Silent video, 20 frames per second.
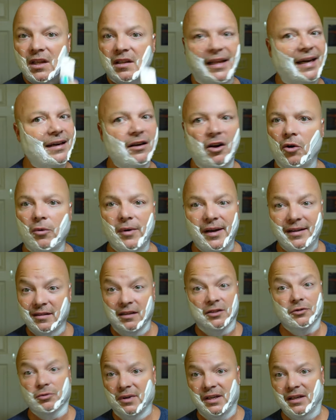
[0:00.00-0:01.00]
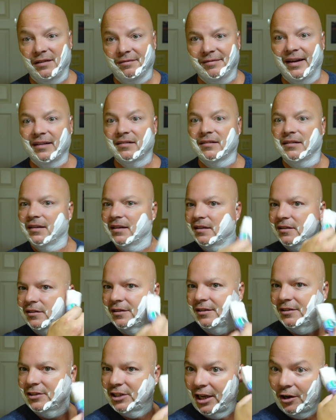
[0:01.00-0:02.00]
that always gets reinvested into
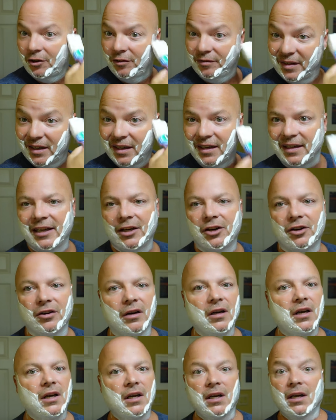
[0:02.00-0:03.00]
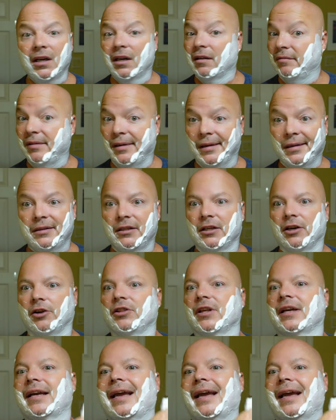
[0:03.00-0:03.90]
the channel via gear, via, you know, the